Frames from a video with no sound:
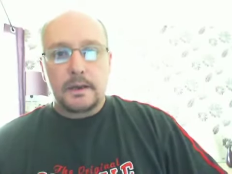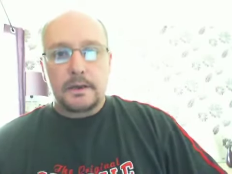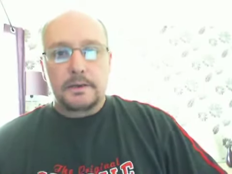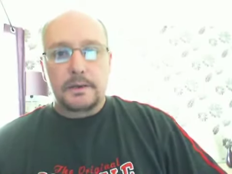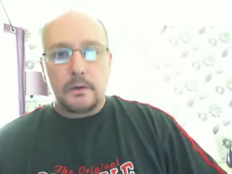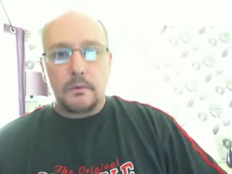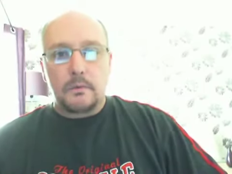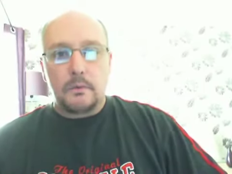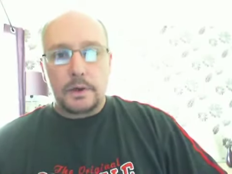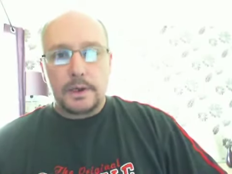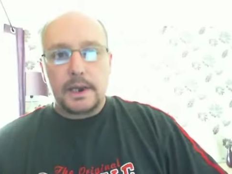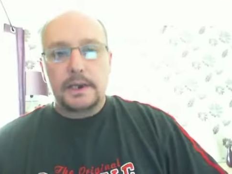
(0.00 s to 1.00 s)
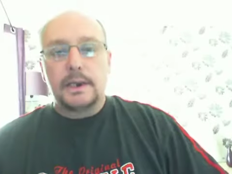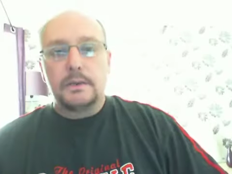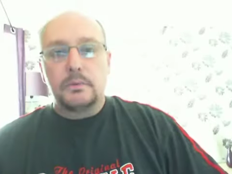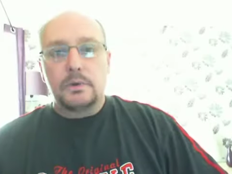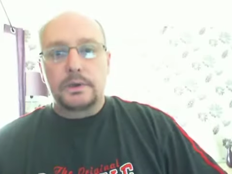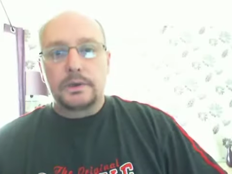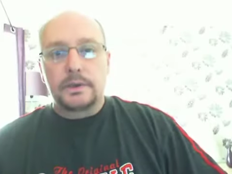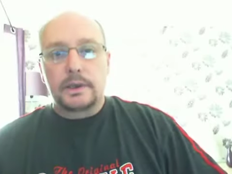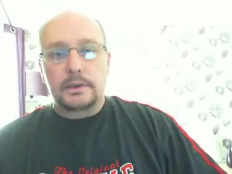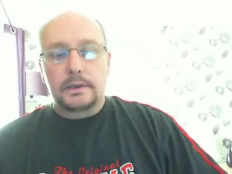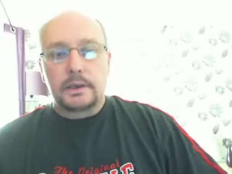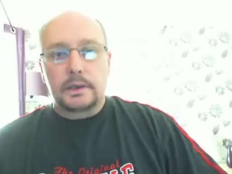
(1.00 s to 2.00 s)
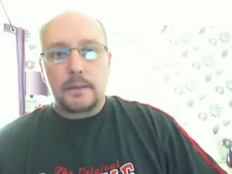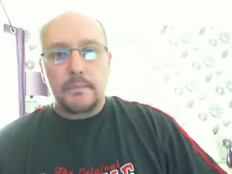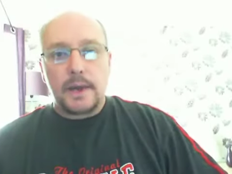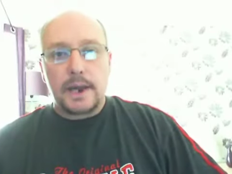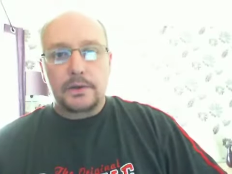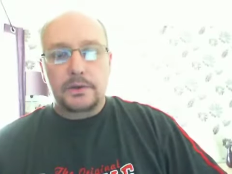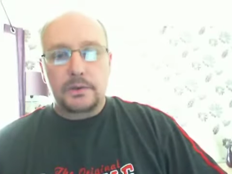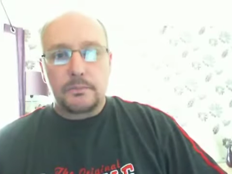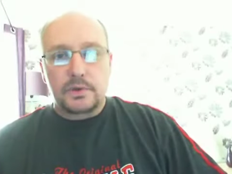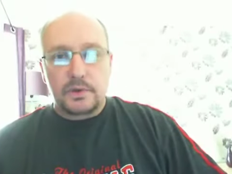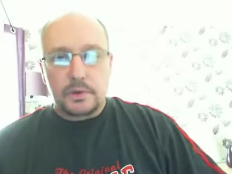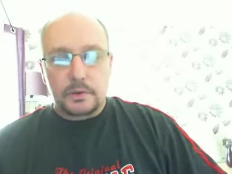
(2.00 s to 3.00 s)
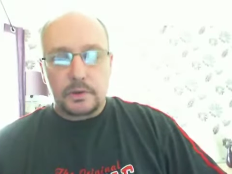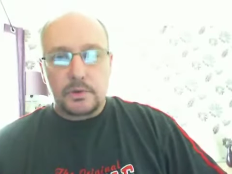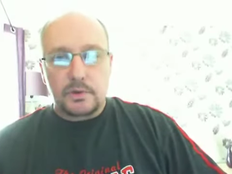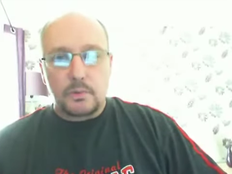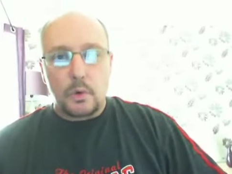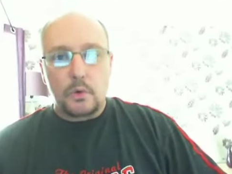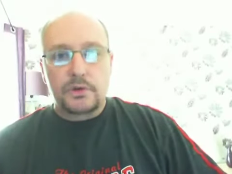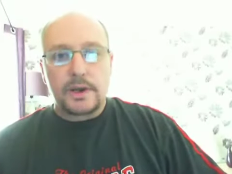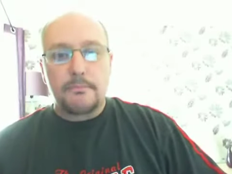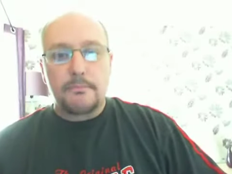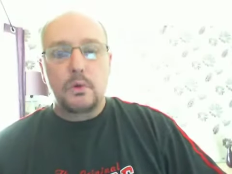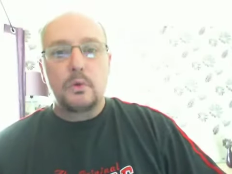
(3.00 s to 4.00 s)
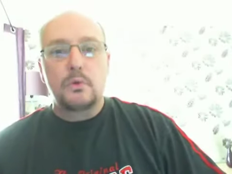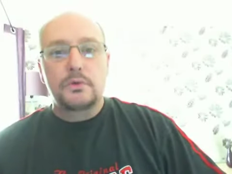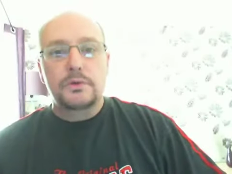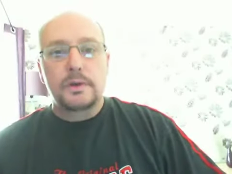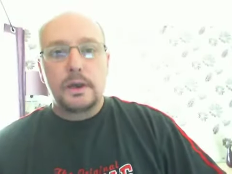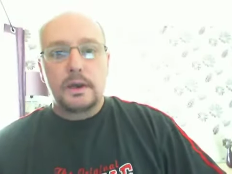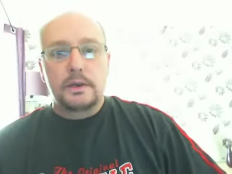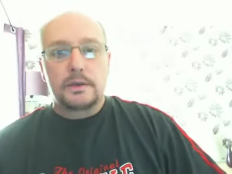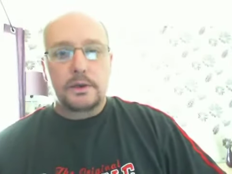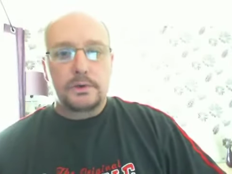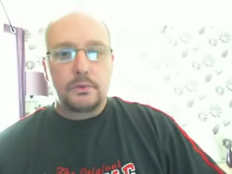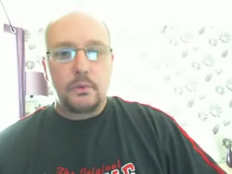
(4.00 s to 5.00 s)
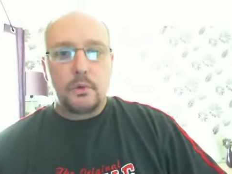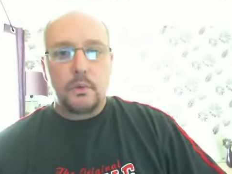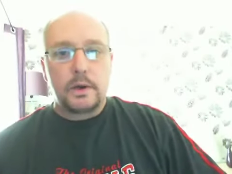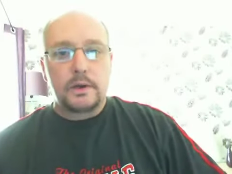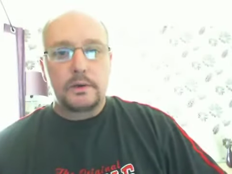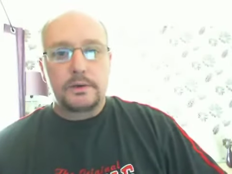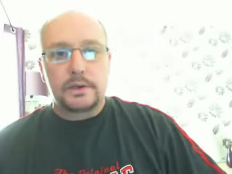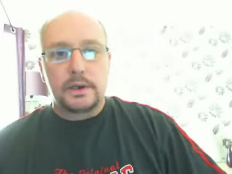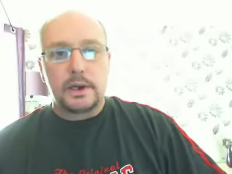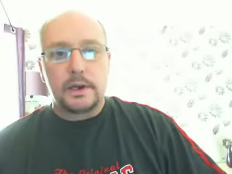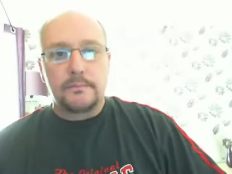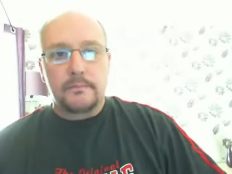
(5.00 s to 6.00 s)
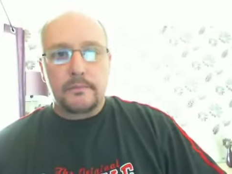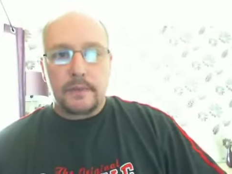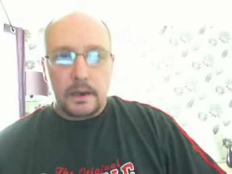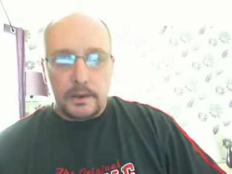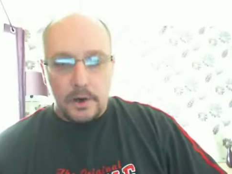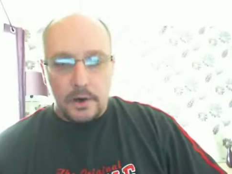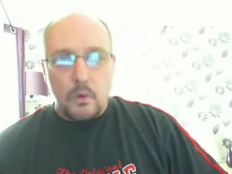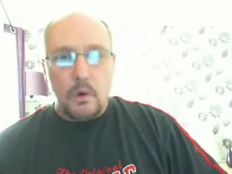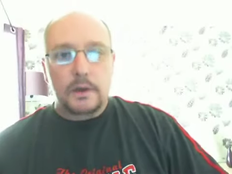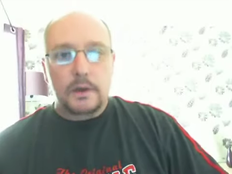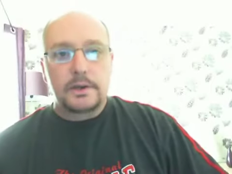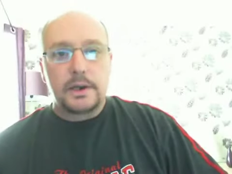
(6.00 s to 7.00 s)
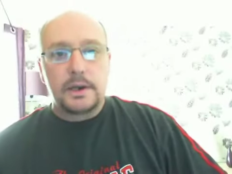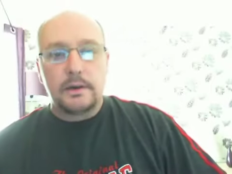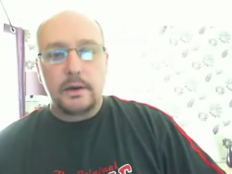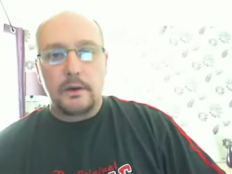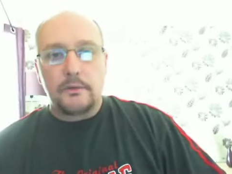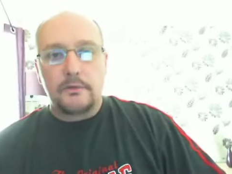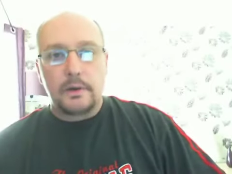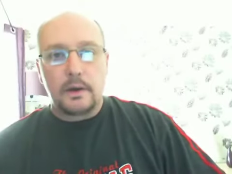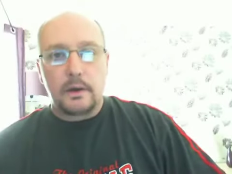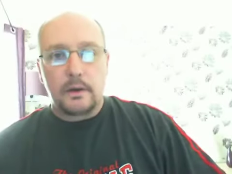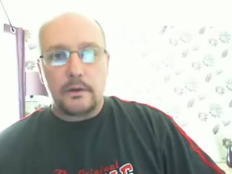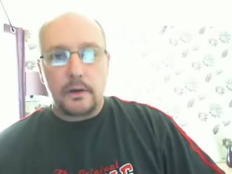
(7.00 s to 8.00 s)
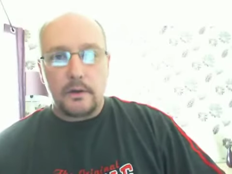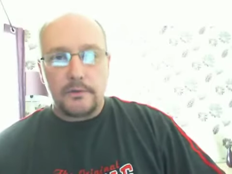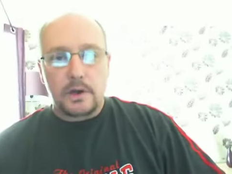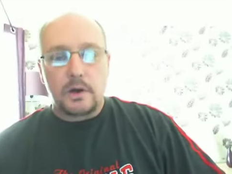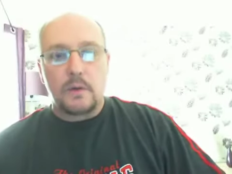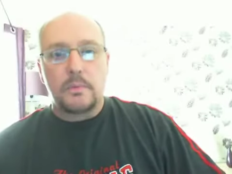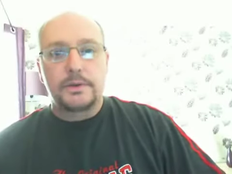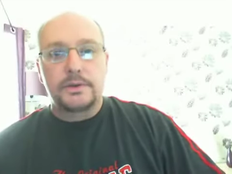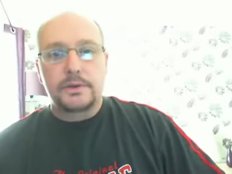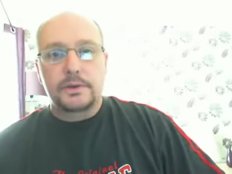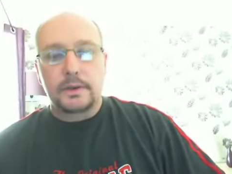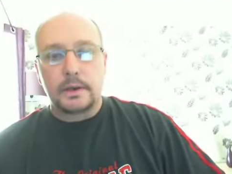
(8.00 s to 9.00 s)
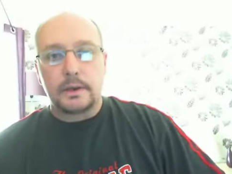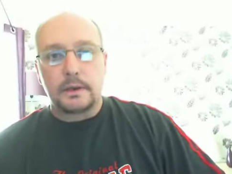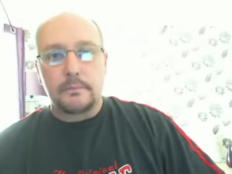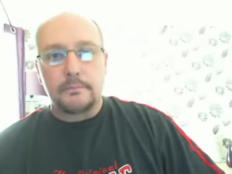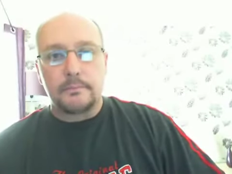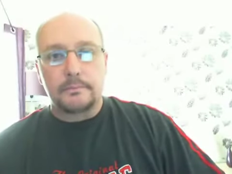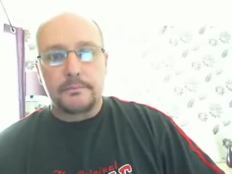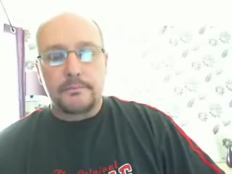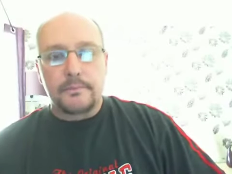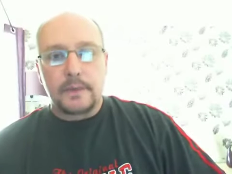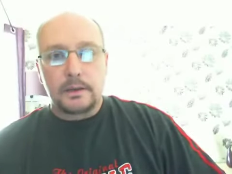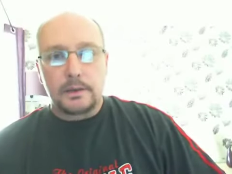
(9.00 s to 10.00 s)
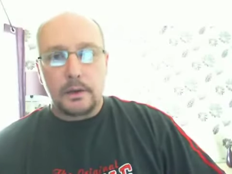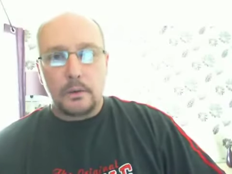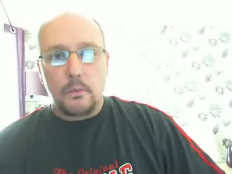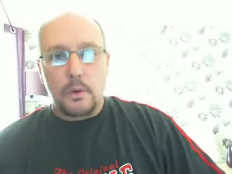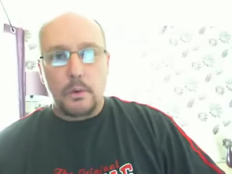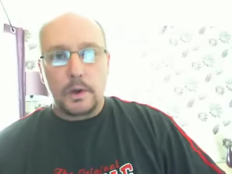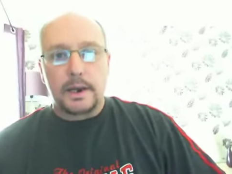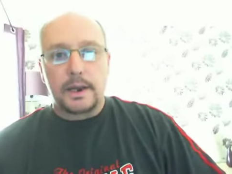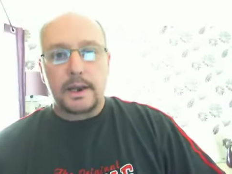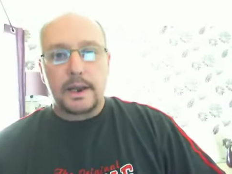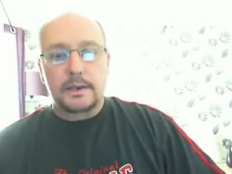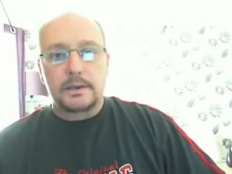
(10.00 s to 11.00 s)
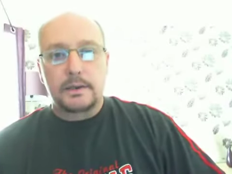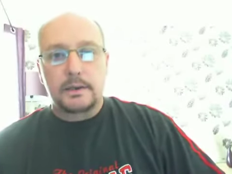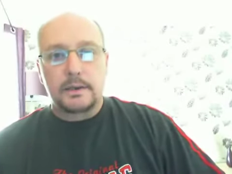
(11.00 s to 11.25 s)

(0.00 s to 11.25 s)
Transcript: So what they did was that they made us some small samples so as we could see the quality of the cupboards that we were going to get,